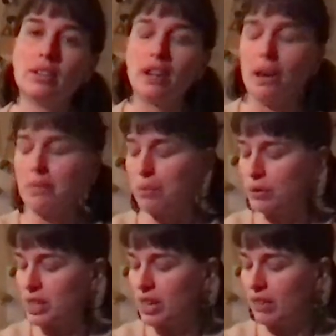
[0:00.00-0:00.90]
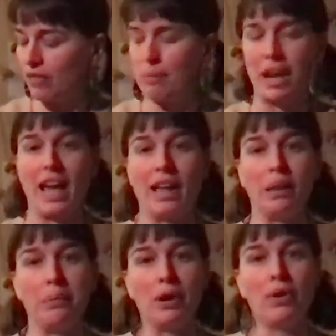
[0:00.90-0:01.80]
I'm rotating from my
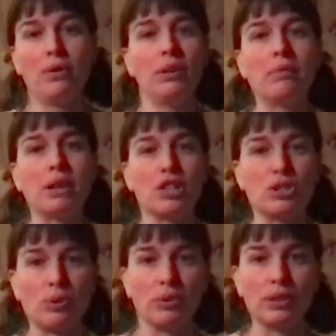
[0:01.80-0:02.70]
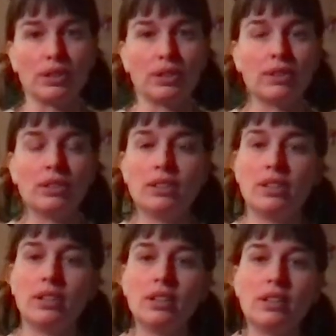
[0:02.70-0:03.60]
elbow and my shoulder.
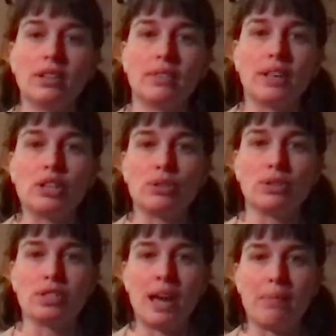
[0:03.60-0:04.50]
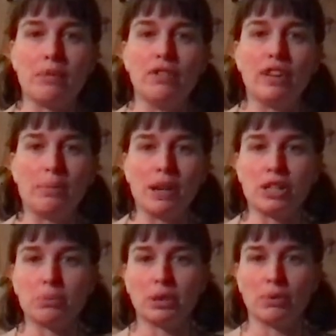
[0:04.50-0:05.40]
My shoulder's not moving
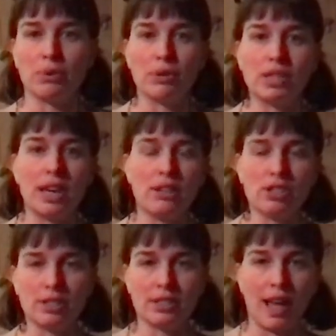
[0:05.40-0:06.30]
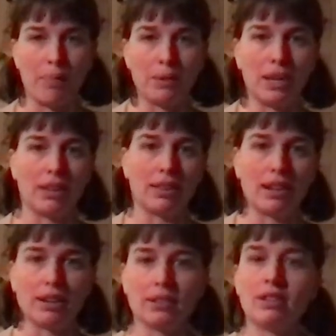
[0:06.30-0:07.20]
much, but the rotation is happening there.